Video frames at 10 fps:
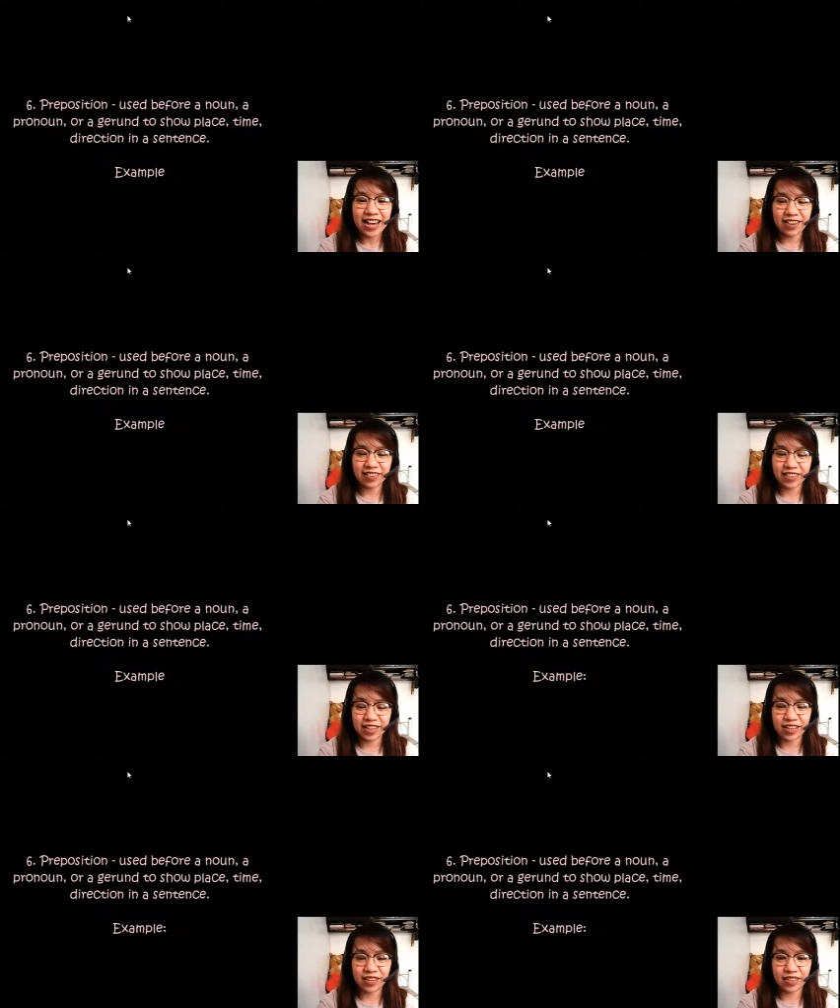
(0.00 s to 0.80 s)

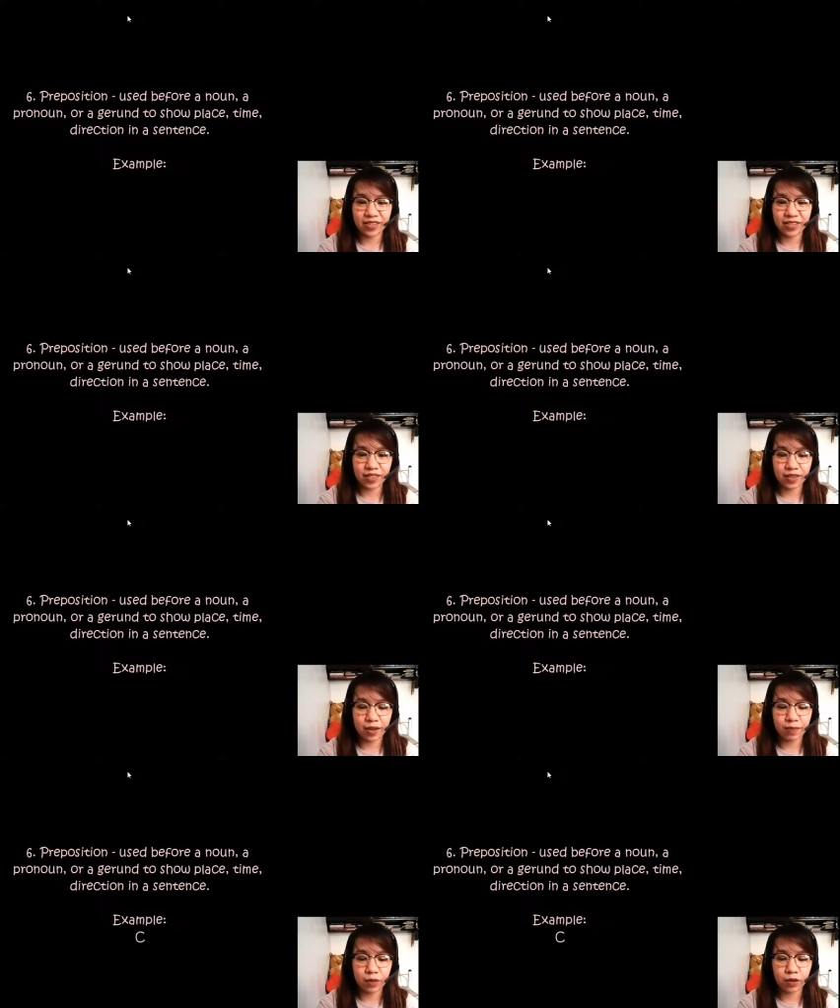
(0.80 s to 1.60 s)
Okay, this
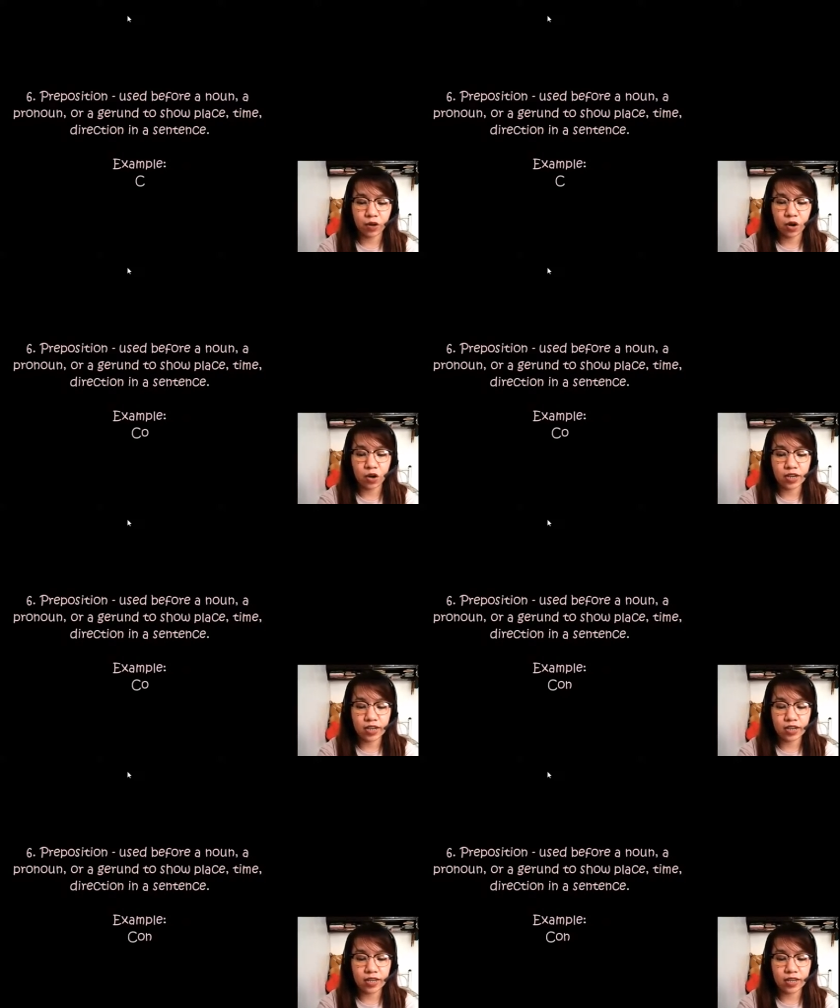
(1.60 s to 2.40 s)
example:
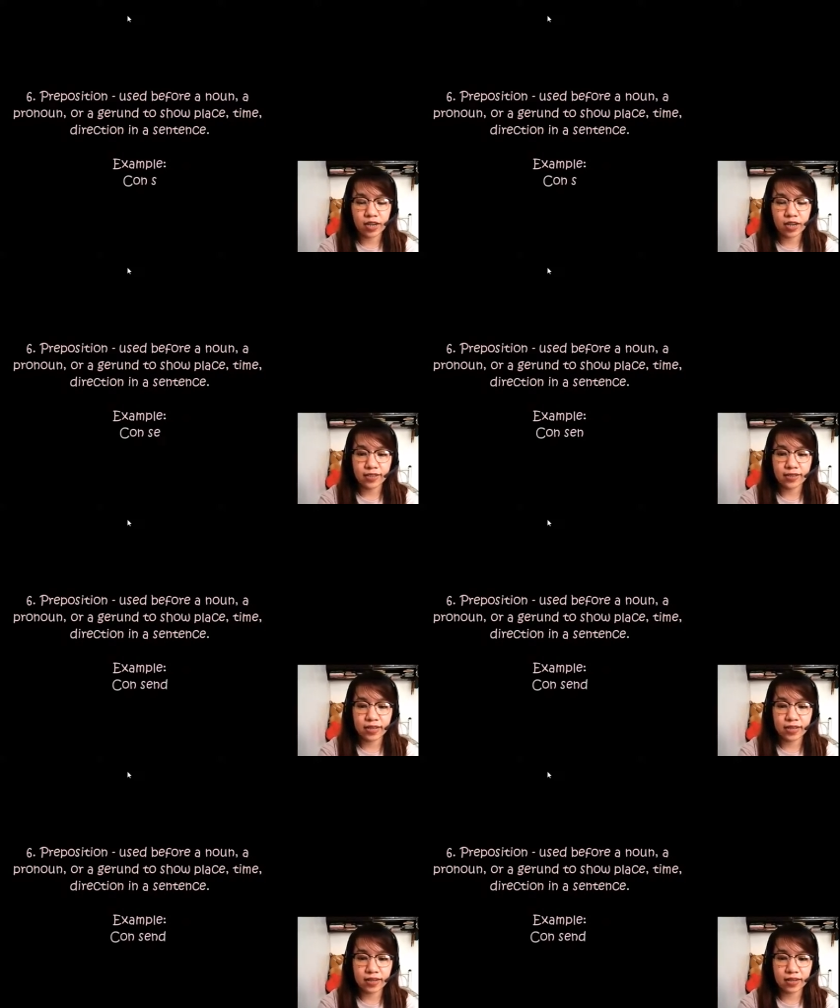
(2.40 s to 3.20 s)
Con
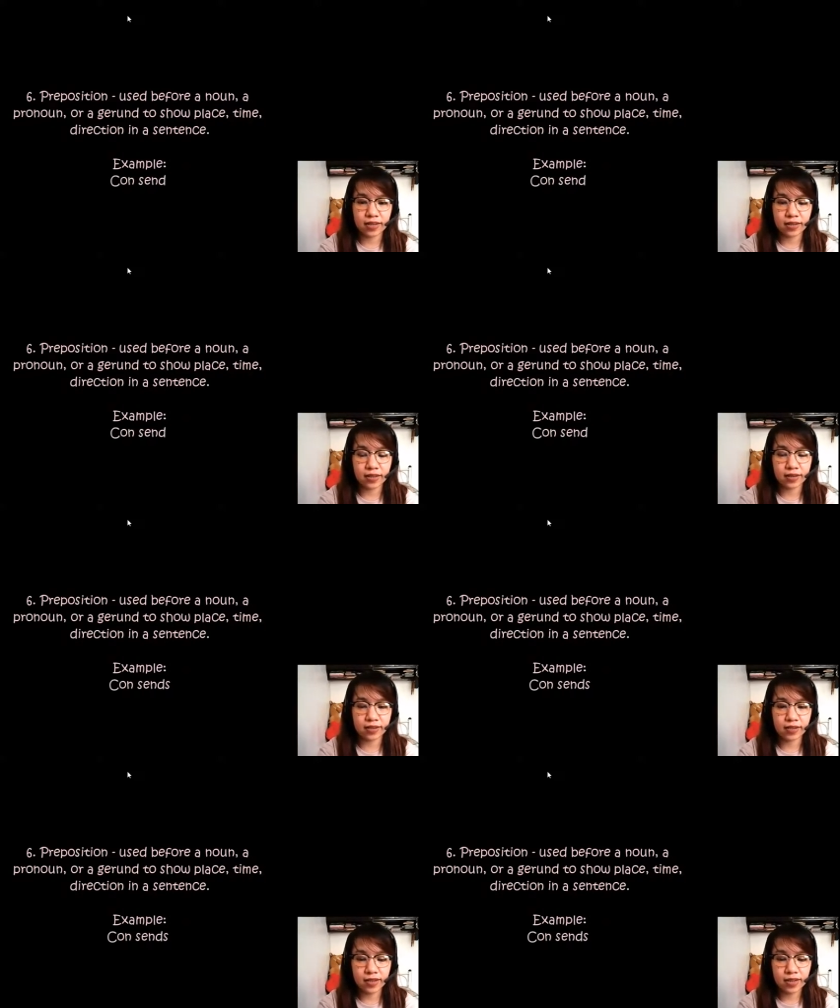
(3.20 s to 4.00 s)

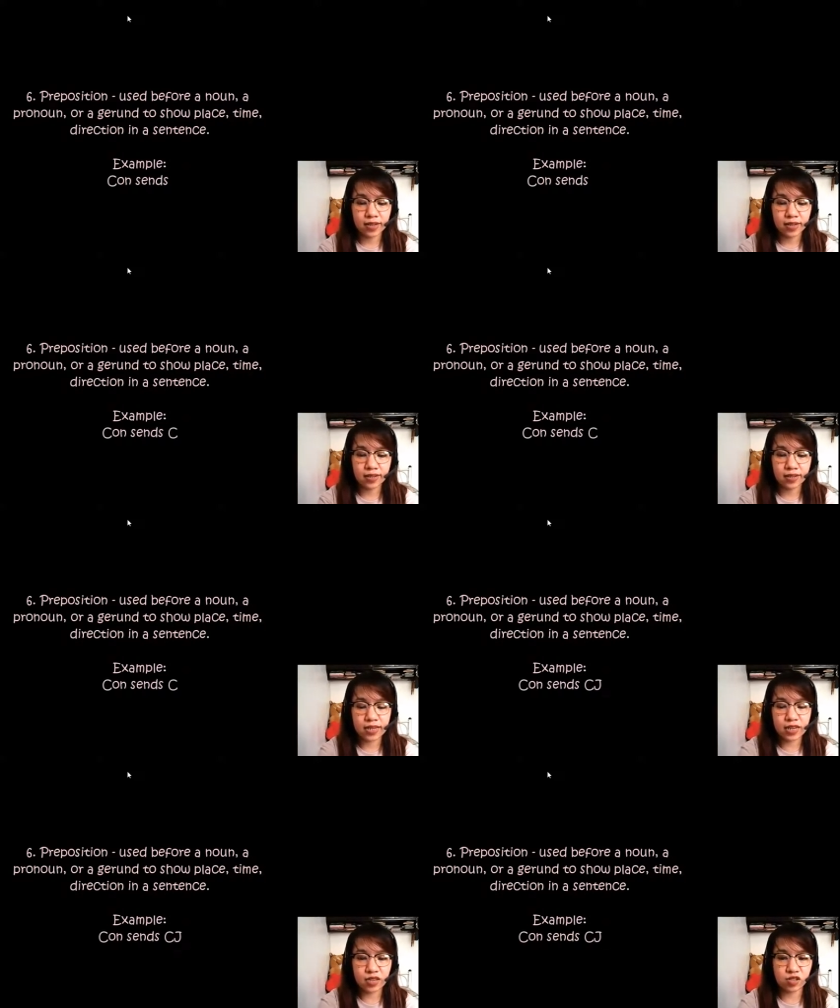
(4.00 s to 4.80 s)
sends
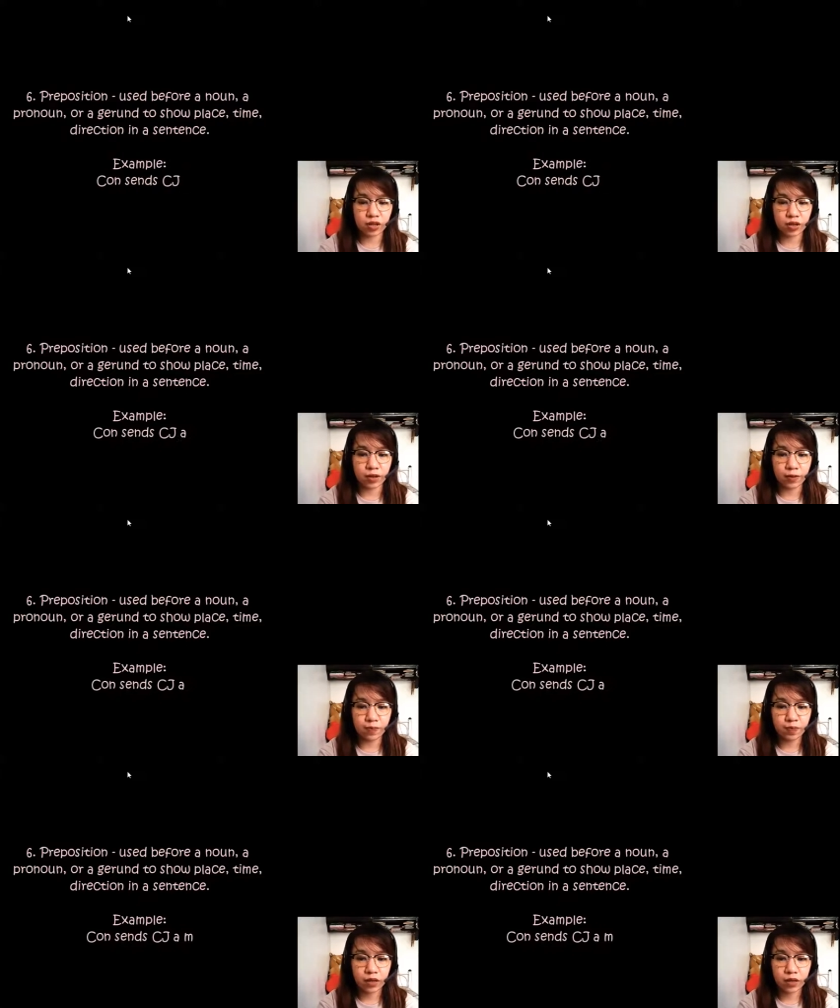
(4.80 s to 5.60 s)
CJ
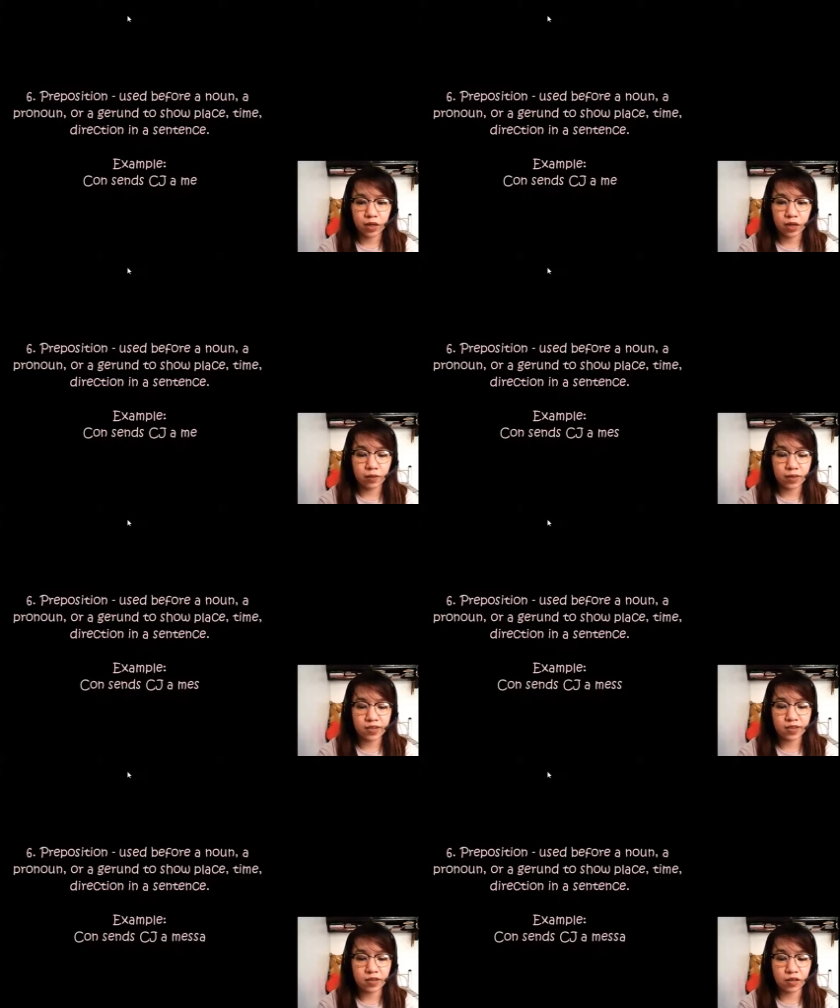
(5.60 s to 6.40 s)
a
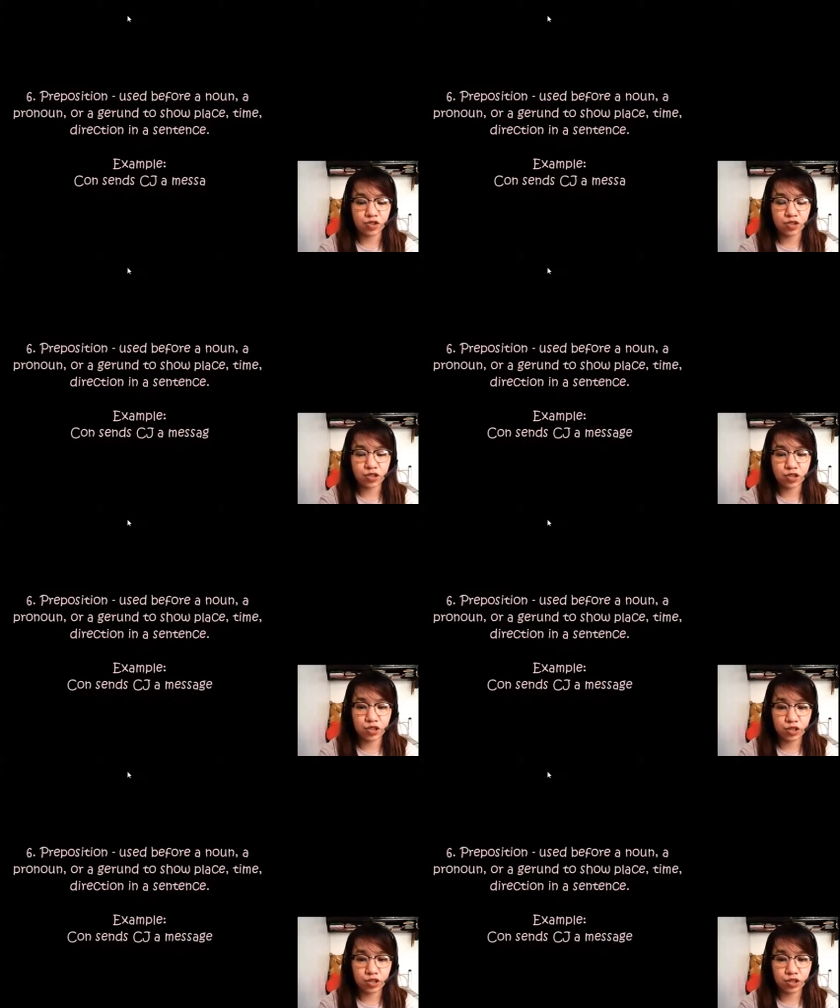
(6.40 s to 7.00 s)
message.